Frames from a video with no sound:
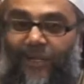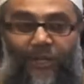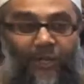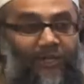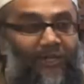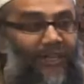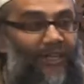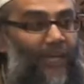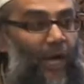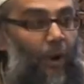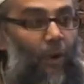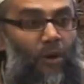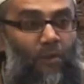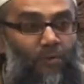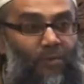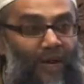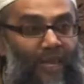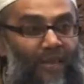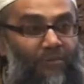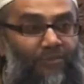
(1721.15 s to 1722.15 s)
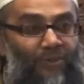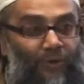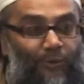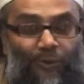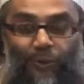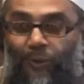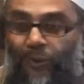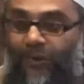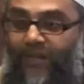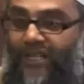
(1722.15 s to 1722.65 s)
You can go and blame the
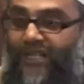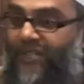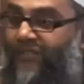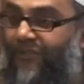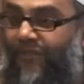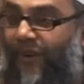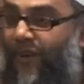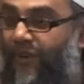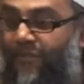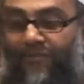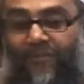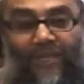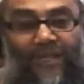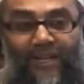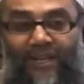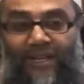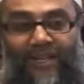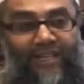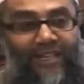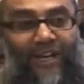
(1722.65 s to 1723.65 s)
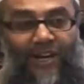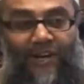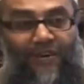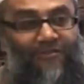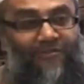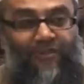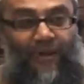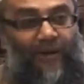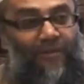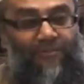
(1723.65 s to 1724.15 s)
rulers from
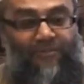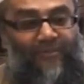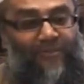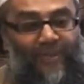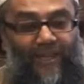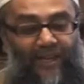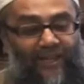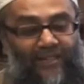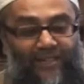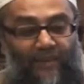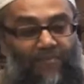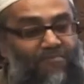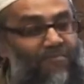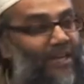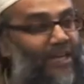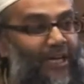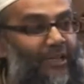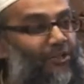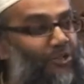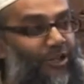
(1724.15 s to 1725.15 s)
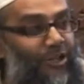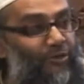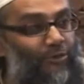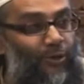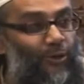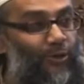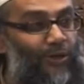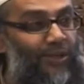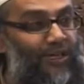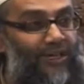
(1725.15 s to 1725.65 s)
the military
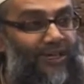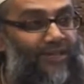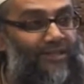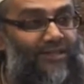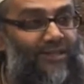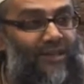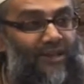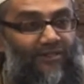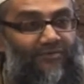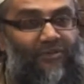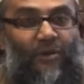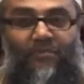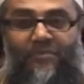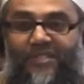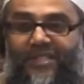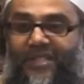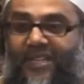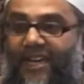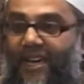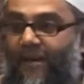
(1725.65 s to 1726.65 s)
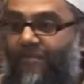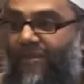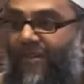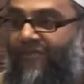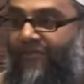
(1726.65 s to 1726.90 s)
rulers, from Zia